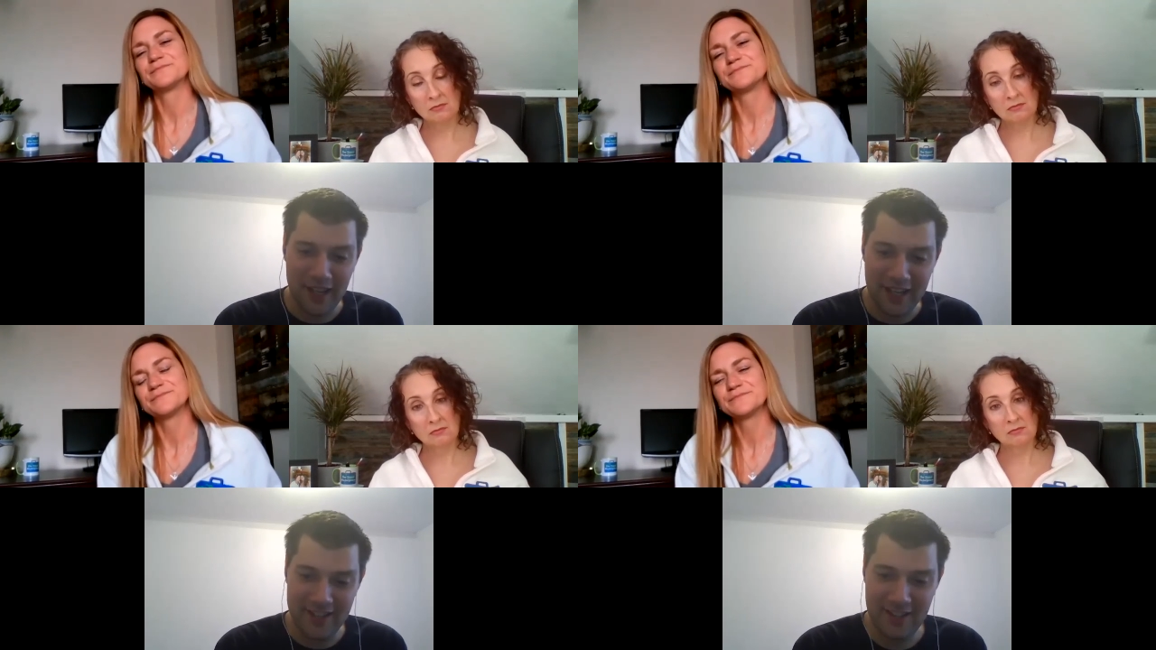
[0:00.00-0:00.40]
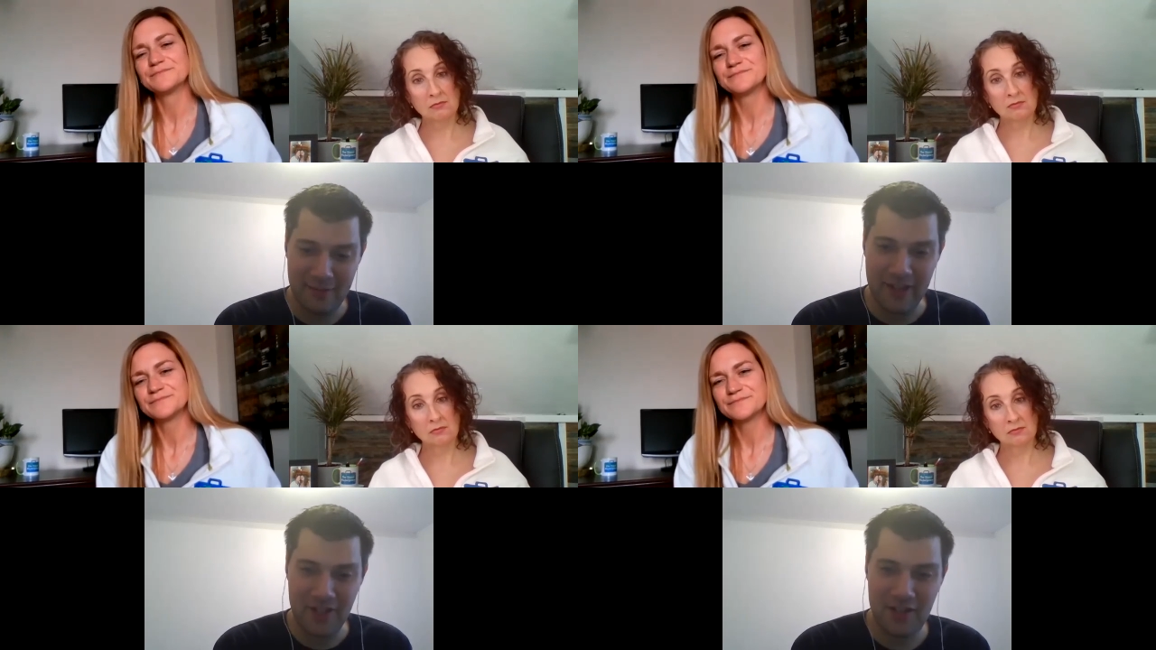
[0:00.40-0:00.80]
Speaker 1: uh, as
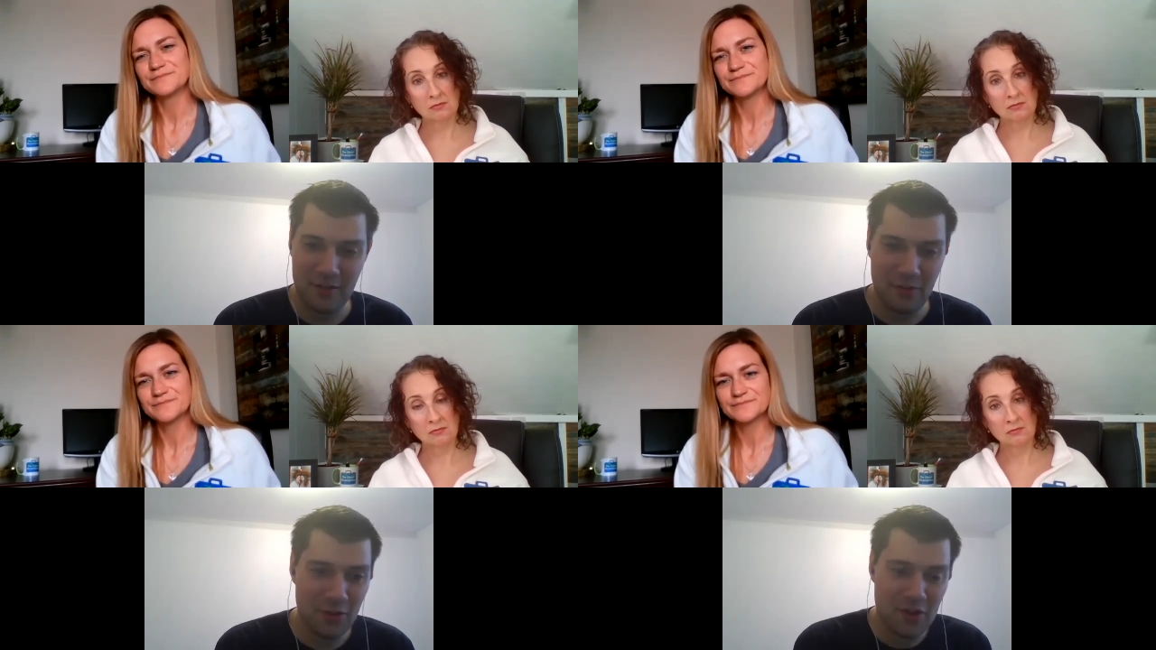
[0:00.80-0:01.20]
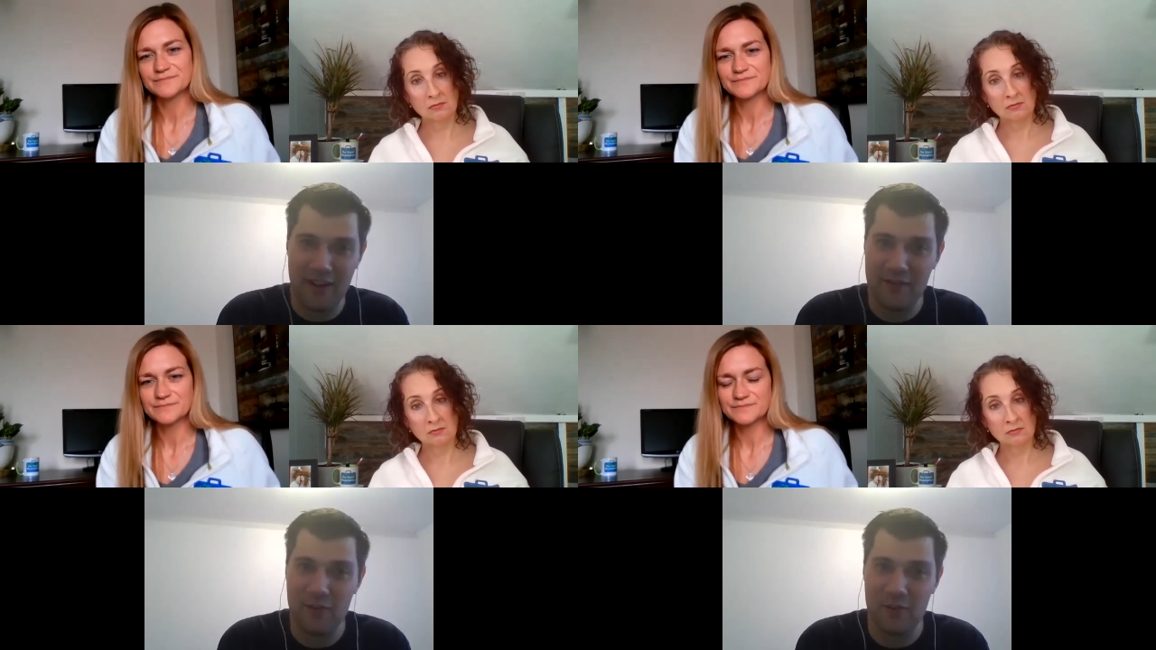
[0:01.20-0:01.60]
I mentioned, and we're
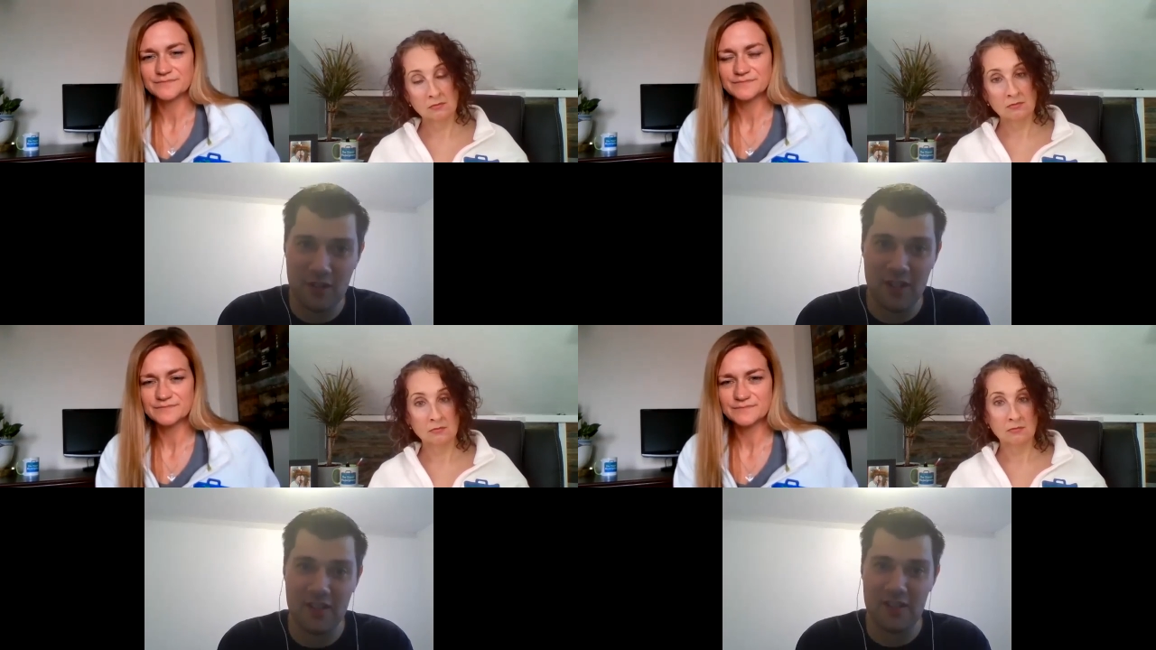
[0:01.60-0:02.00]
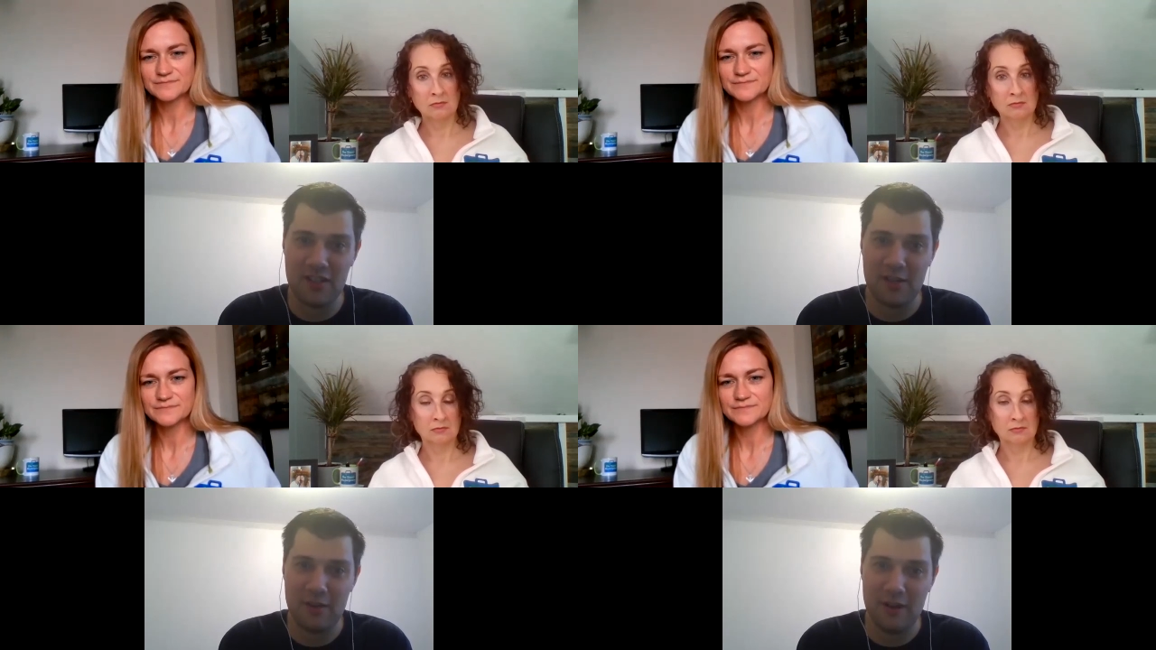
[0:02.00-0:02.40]
also a small
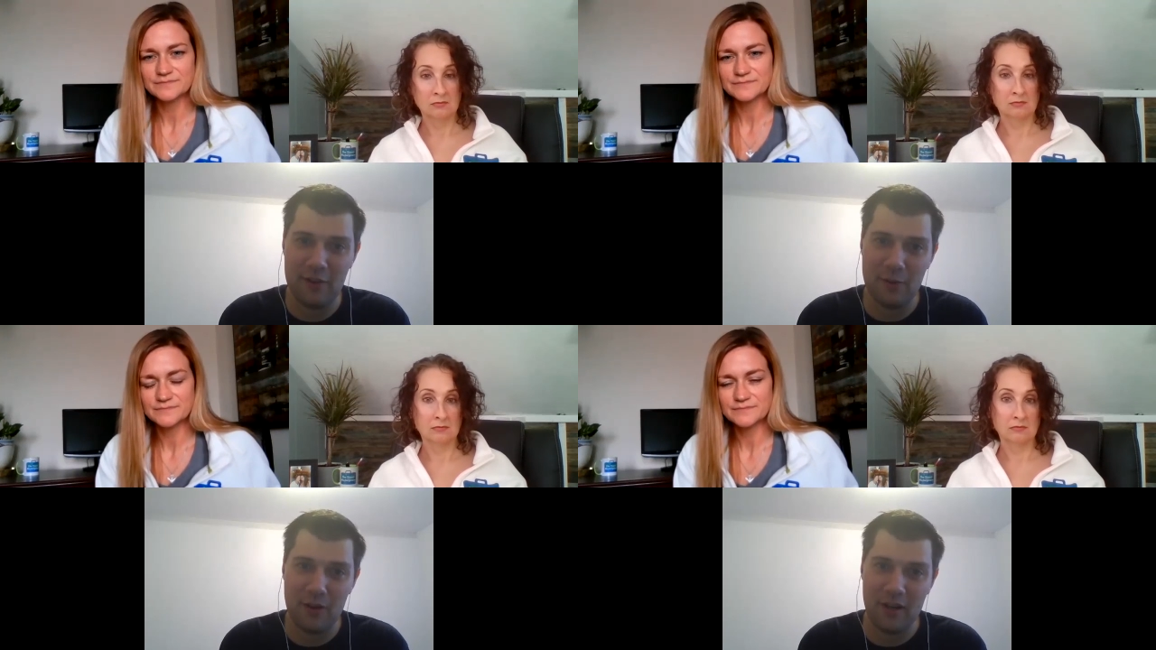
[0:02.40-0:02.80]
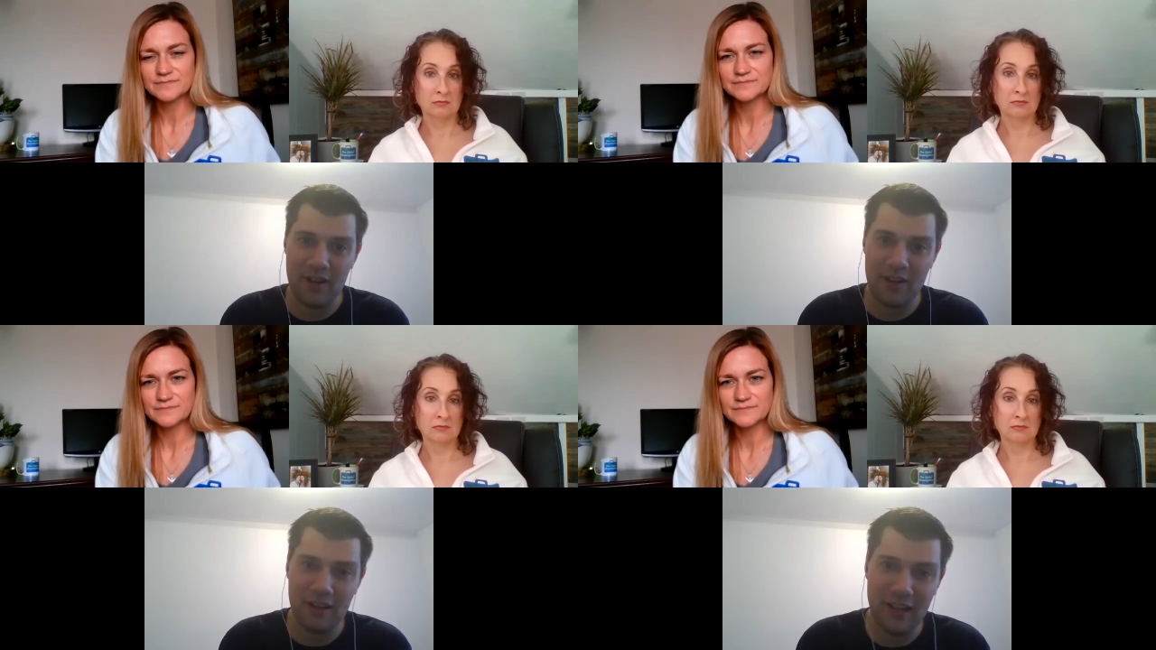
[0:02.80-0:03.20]
team, so kind of everyone
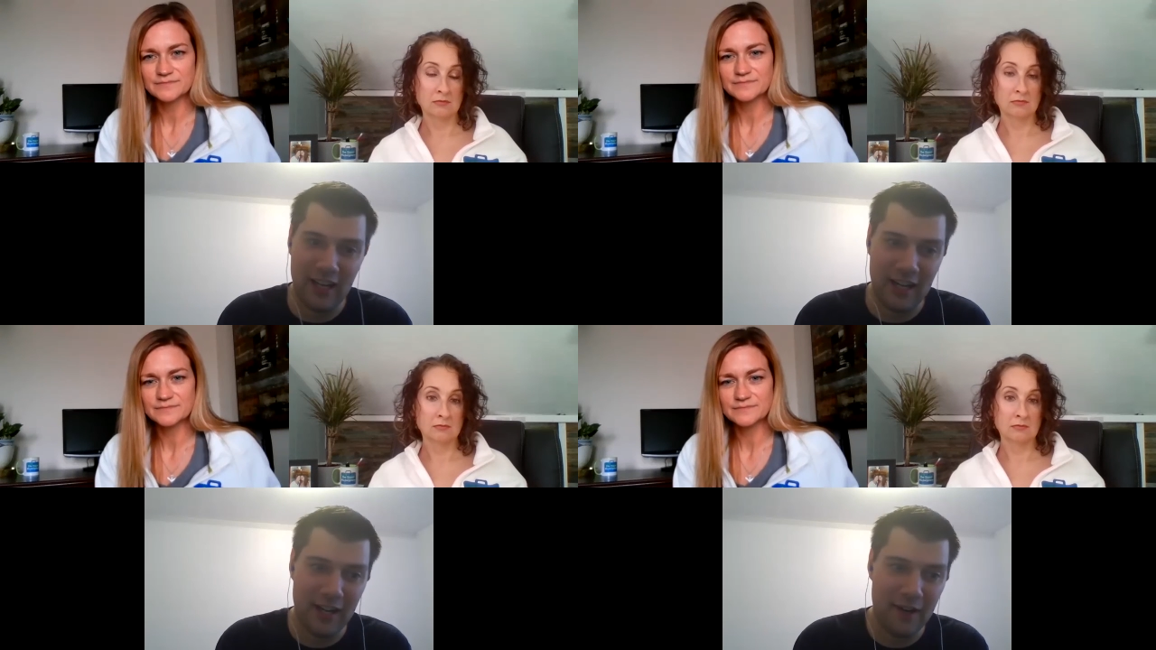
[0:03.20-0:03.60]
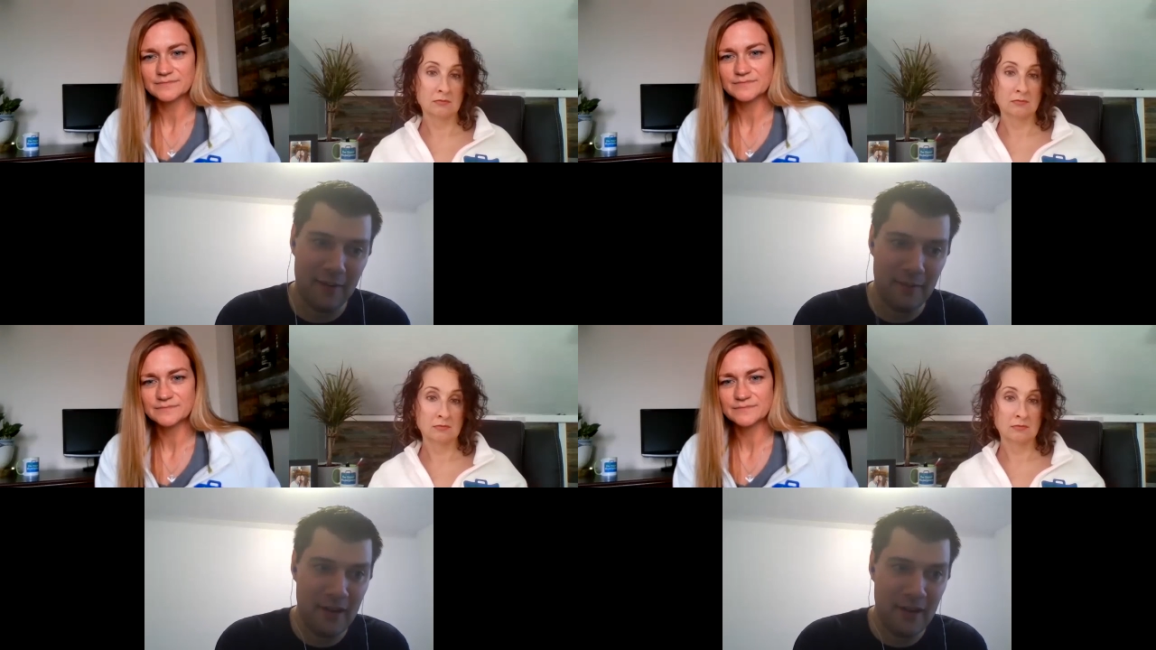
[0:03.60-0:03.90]
does know everyone.